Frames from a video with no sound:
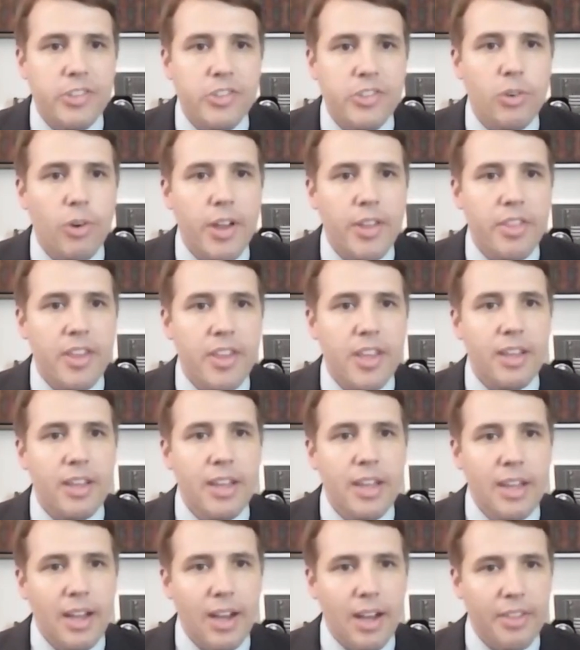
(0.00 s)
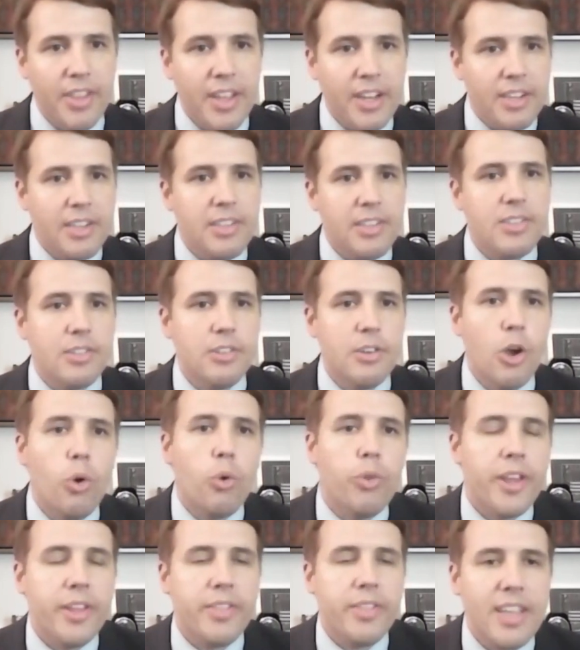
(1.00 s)
So I think they need to know
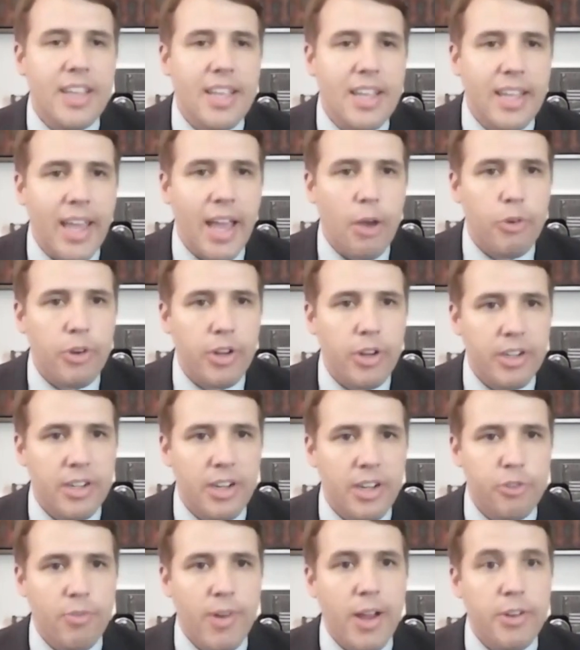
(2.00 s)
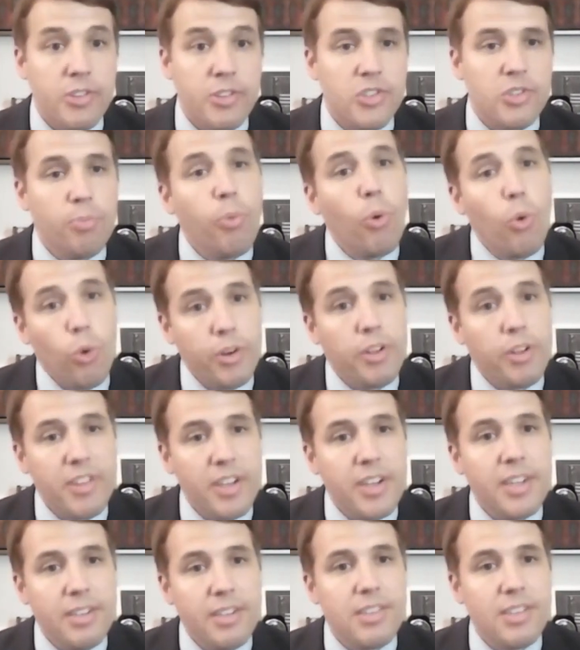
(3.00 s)
that they can count on another round of support if they
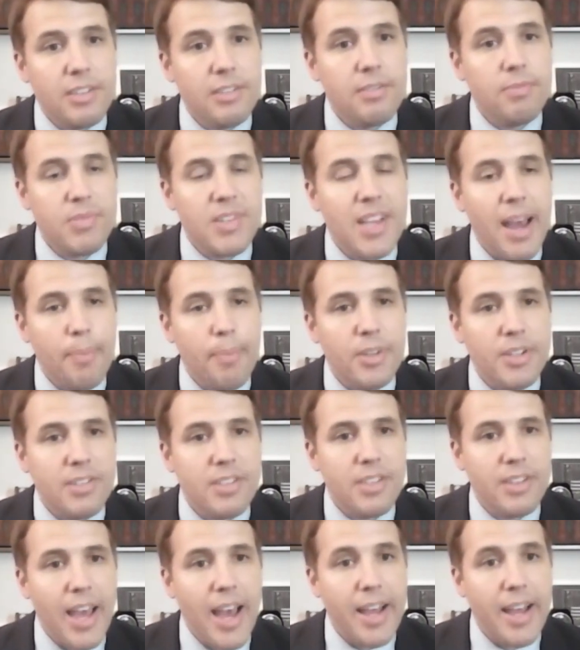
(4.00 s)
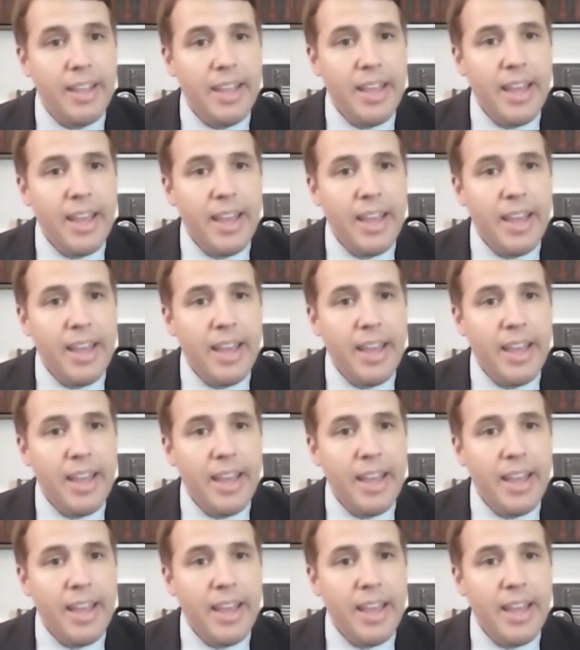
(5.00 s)
need to tap into that.